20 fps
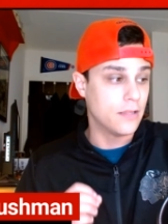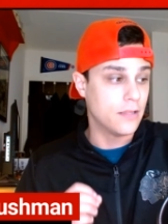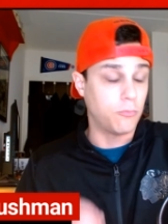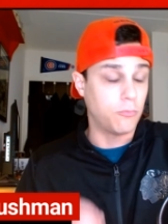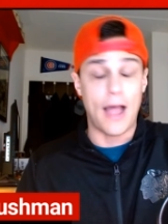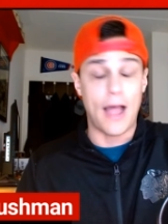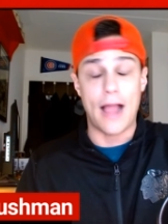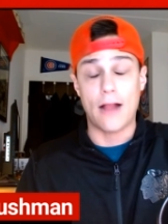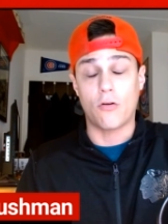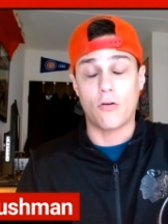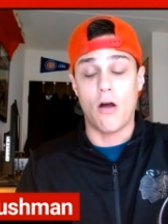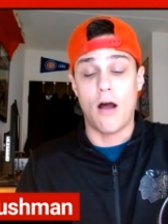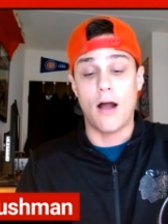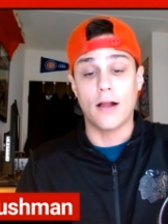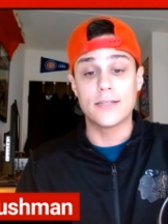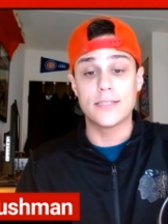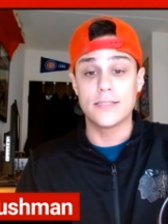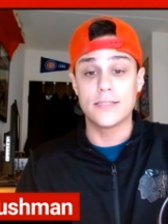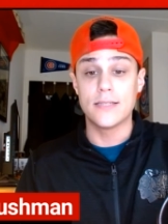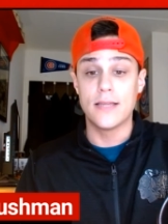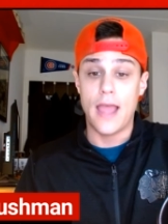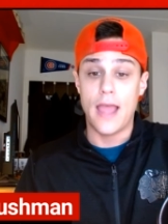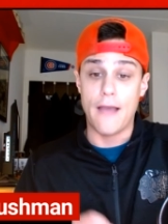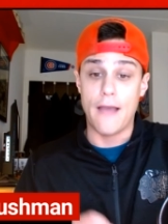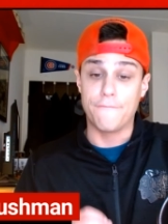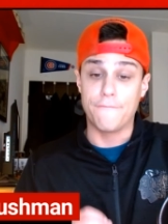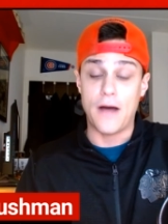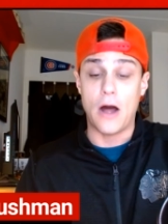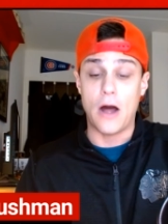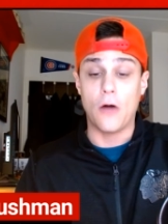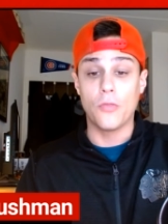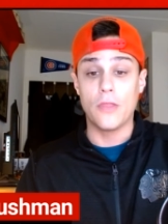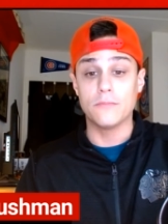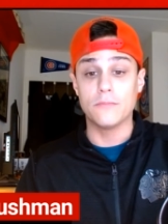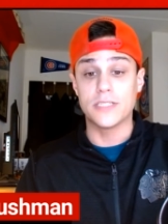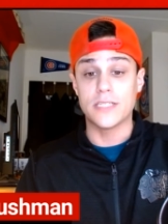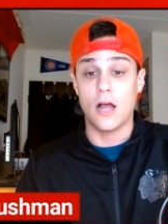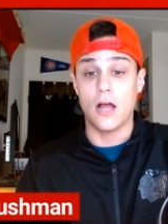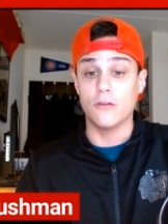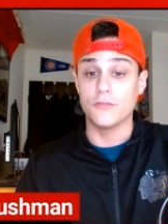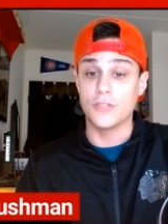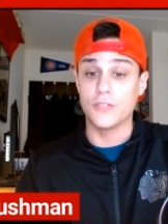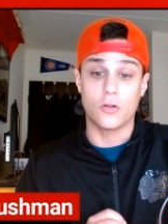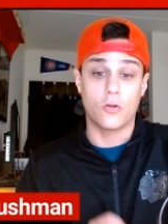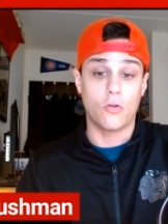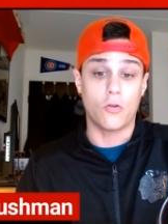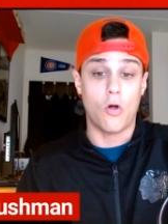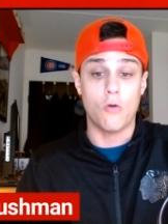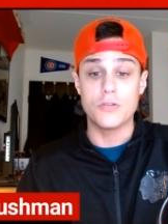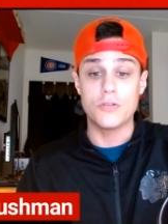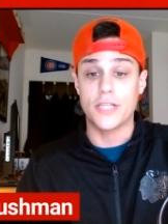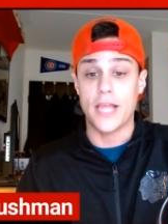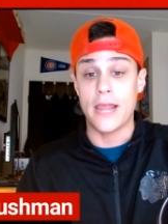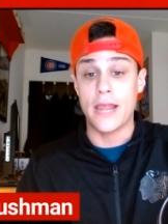the Blackhawks have found themselves in close